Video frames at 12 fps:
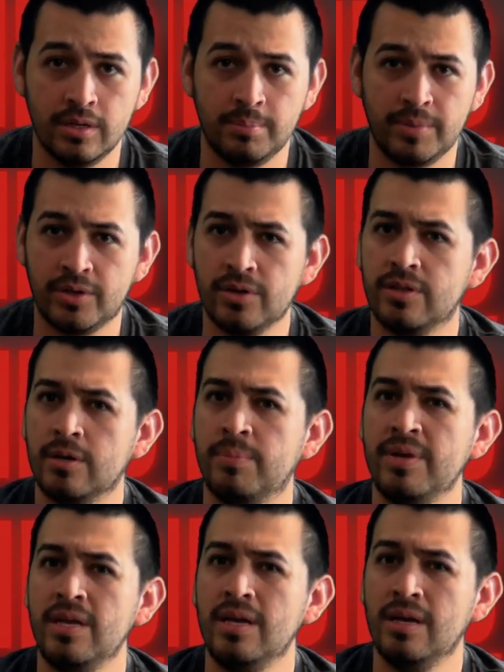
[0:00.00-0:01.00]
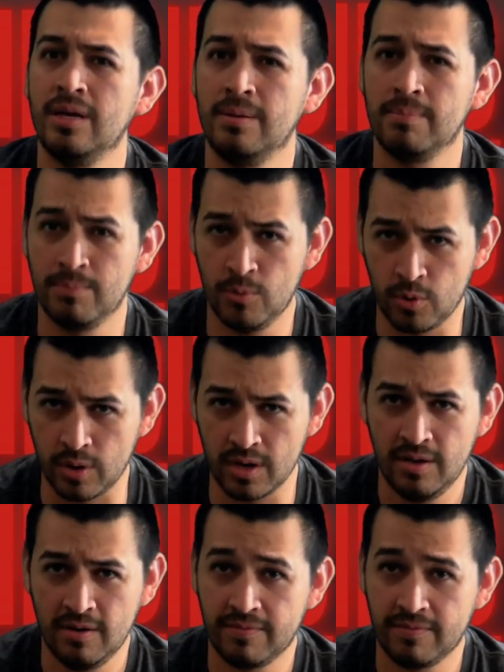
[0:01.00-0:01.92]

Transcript: but could there be more?